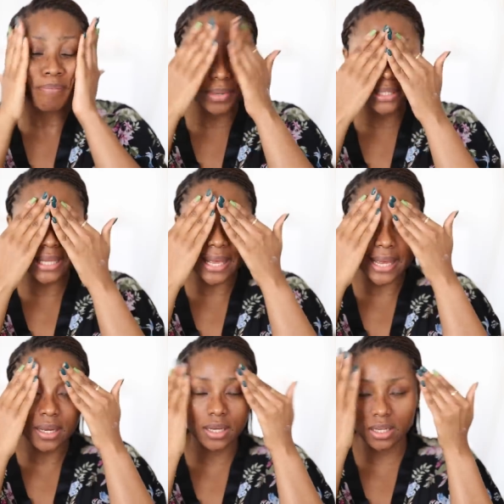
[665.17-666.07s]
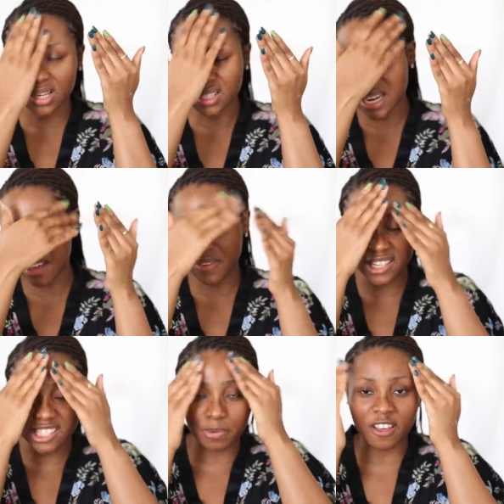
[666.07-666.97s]
But then it doesn't have
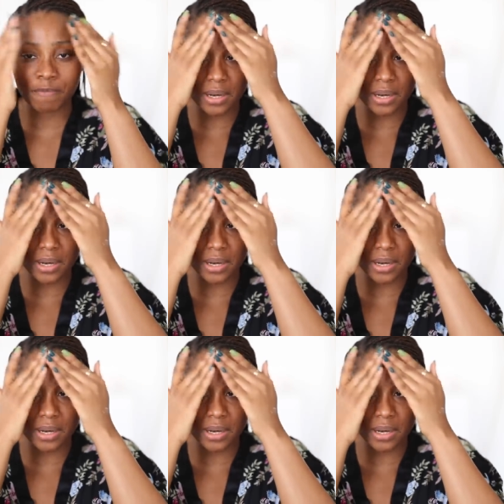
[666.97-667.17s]
SPF.